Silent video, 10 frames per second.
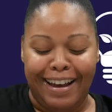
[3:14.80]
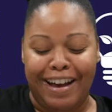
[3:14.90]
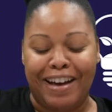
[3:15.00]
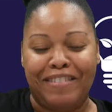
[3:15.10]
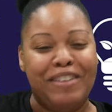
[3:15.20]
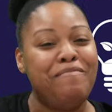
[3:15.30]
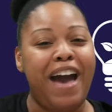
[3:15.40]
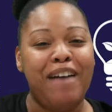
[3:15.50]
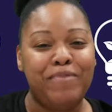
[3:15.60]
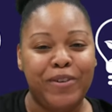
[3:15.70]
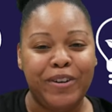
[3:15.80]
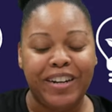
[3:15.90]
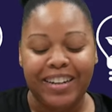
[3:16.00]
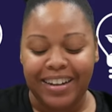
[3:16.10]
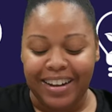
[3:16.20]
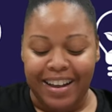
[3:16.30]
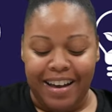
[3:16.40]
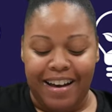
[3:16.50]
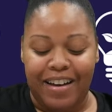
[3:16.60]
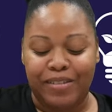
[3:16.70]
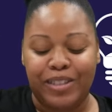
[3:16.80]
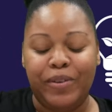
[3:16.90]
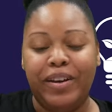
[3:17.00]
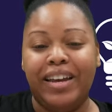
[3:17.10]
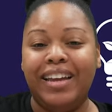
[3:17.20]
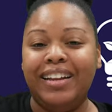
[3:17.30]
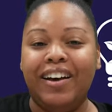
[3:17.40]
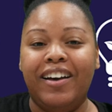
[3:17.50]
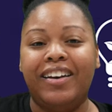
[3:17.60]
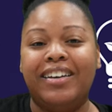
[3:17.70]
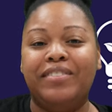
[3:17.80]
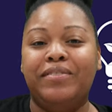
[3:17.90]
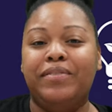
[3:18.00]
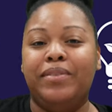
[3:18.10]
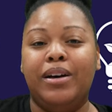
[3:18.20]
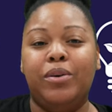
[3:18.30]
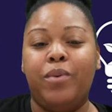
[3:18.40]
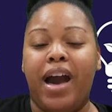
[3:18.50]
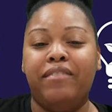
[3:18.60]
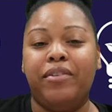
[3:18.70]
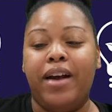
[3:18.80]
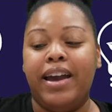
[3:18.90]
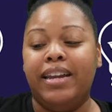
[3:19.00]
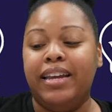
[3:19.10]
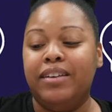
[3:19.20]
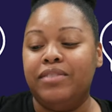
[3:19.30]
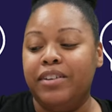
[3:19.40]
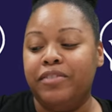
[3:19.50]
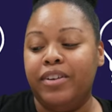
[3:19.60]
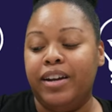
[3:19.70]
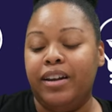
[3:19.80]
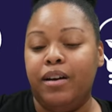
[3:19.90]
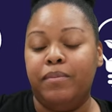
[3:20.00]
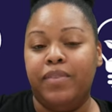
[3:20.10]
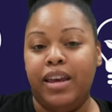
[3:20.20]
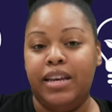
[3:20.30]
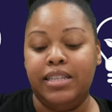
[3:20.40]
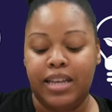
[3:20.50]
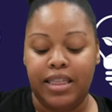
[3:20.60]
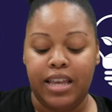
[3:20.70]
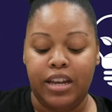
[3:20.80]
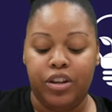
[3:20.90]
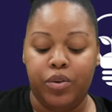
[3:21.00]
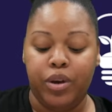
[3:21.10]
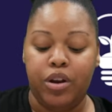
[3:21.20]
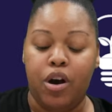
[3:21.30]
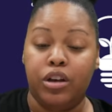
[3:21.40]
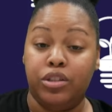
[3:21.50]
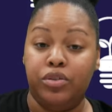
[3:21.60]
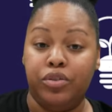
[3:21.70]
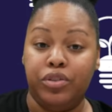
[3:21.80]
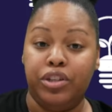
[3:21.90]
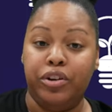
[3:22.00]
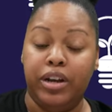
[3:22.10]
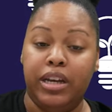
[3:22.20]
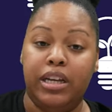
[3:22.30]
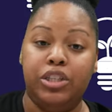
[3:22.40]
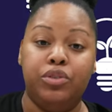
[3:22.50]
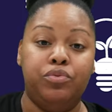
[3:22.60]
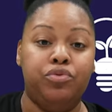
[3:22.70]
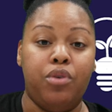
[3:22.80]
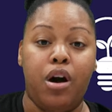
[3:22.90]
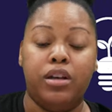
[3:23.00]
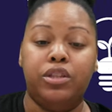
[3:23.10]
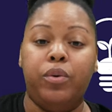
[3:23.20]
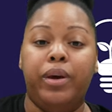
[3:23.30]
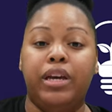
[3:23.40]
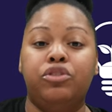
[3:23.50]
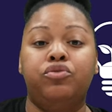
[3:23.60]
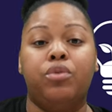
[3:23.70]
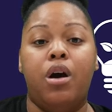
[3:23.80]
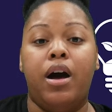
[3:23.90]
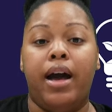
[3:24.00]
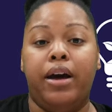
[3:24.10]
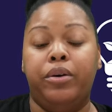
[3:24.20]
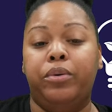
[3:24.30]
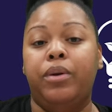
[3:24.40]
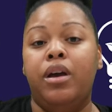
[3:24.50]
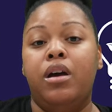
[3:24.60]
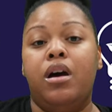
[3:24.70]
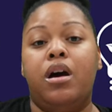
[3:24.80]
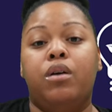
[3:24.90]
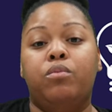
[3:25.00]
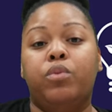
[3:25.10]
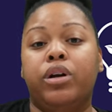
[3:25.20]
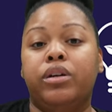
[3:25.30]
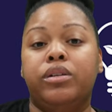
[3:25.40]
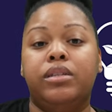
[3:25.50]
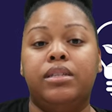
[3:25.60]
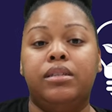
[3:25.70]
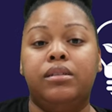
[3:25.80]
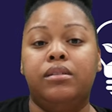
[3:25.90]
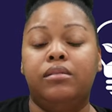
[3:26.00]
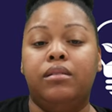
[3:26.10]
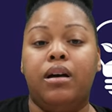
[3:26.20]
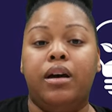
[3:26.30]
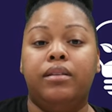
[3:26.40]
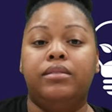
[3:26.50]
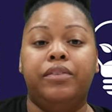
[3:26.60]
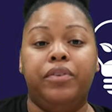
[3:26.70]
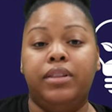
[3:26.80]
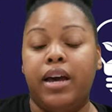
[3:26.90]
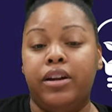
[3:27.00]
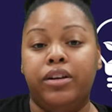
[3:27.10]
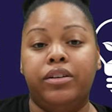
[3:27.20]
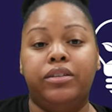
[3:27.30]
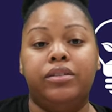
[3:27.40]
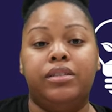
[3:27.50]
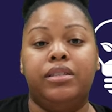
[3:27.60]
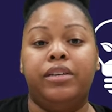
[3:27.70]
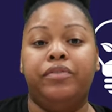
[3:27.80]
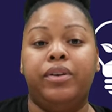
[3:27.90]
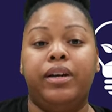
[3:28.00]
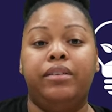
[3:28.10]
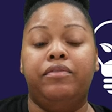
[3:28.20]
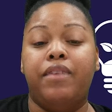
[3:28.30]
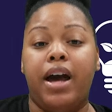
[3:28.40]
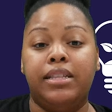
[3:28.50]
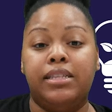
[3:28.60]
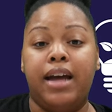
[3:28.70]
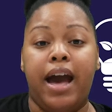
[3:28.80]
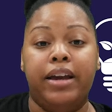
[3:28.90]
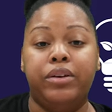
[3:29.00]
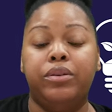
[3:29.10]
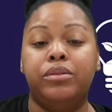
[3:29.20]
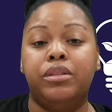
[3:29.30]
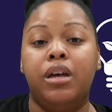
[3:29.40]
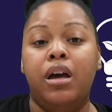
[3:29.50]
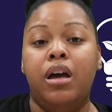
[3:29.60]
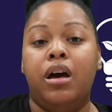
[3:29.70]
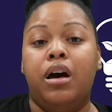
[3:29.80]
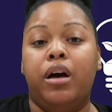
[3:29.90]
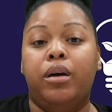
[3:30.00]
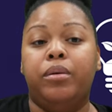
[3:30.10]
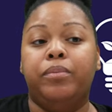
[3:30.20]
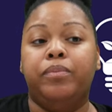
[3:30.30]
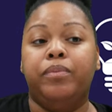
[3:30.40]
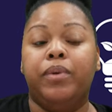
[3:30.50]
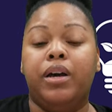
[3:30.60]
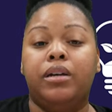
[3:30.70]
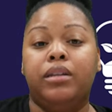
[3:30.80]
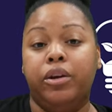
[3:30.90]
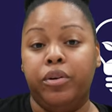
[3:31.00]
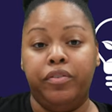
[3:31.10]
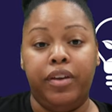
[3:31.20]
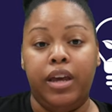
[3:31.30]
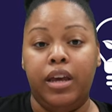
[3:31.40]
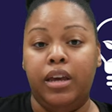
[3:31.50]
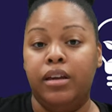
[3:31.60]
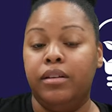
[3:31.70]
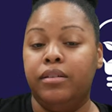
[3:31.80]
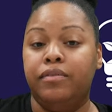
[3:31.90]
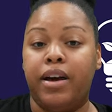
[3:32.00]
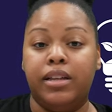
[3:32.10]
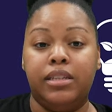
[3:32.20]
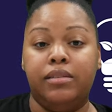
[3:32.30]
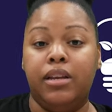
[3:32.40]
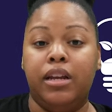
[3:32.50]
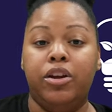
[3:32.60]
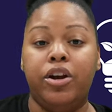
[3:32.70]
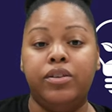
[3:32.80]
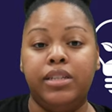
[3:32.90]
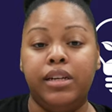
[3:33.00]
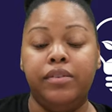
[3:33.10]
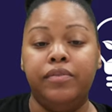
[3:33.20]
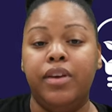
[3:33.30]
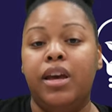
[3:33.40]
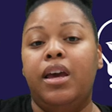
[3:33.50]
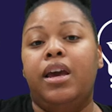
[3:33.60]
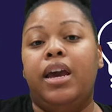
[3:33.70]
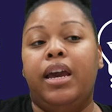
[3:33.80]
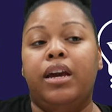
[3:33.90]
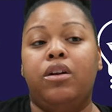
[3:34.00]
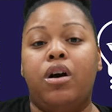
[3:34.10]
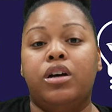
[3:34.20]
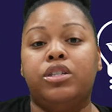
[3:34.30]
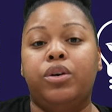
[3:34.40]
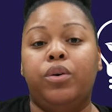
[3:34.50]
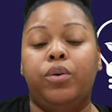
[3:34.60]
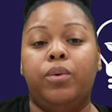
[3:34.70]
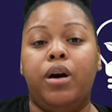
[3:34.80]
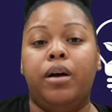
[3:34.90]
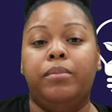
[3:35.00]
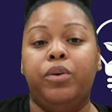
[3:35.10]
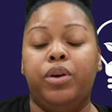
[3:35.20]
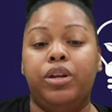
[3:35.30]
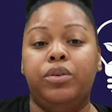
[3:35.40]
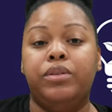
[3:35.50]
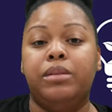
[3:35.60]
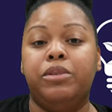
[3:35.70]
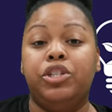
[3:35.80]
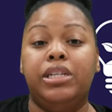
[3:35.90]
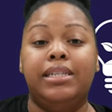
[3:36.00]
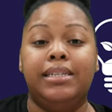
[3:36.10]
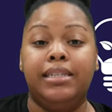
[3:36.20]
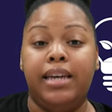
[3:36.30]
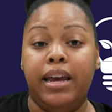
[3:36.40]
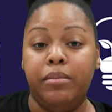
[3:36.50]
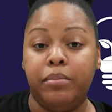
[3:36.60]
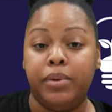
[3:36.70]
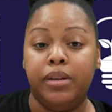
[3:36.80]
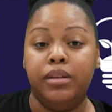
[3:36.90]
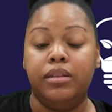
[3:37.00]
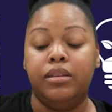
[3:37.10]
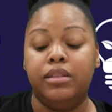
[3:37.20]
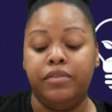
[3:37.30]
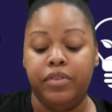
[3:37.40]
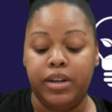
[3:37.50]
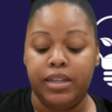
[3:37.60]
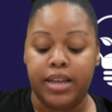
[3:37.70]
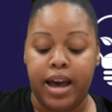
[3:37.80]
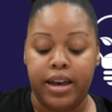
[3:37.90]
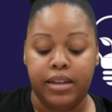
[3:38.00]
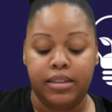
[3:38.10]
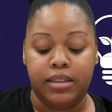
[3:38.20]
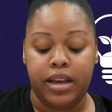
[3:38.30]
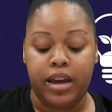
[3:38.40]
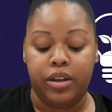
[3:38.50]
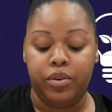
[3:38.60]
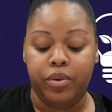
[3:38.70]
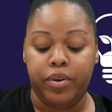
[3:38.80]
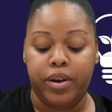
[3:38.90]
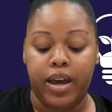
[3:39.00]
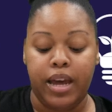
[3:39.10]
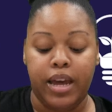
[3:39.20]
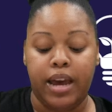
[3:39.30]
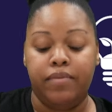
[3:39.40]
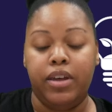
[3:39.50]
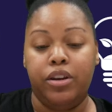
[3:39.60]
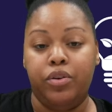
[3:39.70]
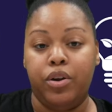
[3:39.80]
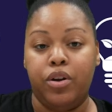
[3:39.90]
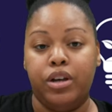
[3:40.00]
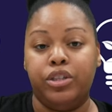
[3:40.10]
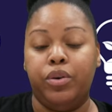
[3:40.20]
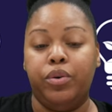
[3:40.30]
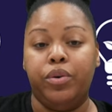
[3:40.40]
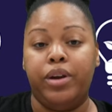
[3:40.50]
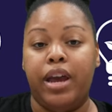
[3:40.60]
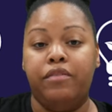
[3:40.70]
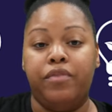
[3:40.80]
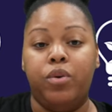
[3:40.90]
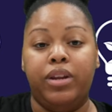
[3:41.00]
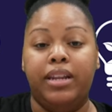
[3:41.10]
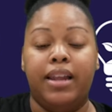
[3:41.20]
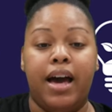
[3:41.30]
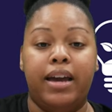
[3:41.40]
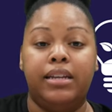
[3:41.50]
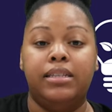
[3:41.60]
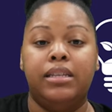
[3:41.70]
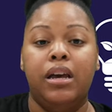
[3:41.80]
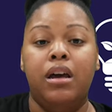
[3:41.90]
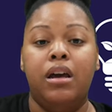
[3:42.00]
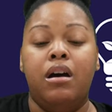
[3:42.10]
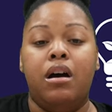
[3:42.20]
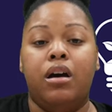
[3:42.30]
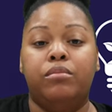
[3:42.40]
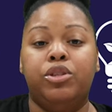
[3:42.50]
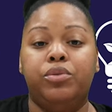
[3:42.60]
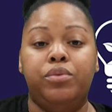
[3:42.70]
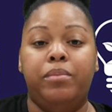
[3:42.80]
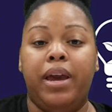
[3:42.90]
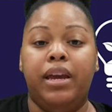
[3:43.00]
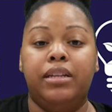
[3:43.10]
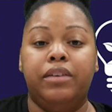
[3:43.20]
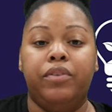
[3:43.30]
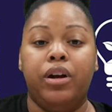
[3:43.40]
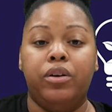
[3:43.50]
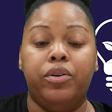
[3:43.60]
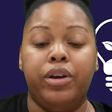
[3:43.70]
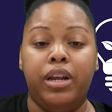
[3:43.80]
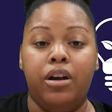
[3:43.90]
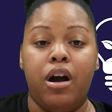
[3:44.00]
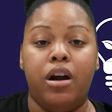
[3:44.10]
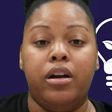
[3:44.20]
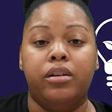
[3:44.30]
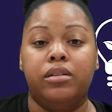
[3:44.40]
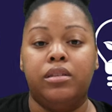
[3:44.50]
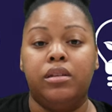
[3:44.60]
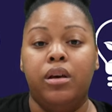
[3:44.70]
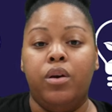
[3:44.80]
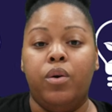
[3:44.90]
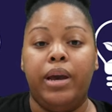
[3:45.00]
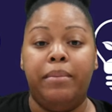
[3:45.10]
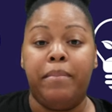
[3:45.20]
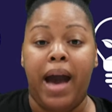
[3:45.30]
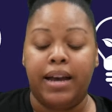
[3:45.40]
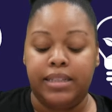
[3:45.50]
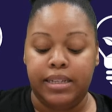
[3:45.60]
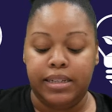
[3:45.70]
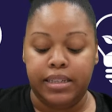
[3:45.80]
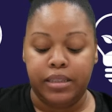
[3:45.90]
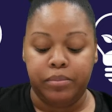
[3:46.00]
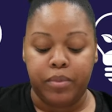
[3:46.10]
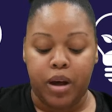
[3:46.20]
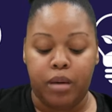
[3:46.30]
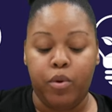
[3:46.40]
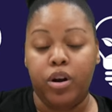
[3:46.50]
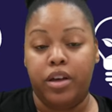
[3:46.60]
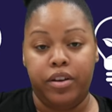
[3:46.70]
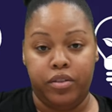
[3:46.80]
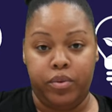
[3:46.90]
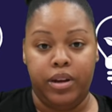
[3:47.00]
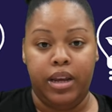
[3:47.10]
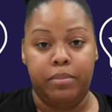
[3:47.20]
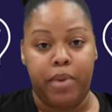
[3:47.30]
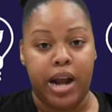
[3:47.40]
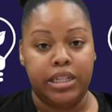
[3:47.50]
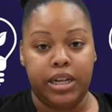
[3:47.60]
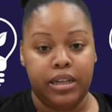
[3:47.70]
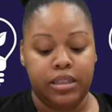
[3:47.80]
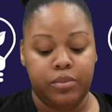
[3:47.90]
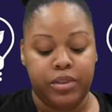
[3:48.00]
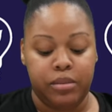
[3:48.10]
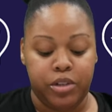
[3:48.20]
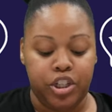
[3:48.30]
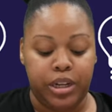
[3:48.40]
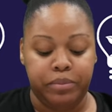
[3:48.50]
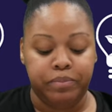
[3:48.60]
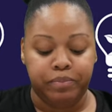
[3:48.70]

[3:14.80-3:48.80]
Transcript: um, and mat board. Uh, so it can cut a, a wide variety of different um, things, and then you can also use the Cricut to draw. So it can draw out um, words uh, different letters, different font styles, um, calligraphy, in cursive. And also, um, you can use the machine to stamp different designs that you create, and then you can also create folded lines um, to make different greeting cards and boxes um, or other 3D projects with the machine.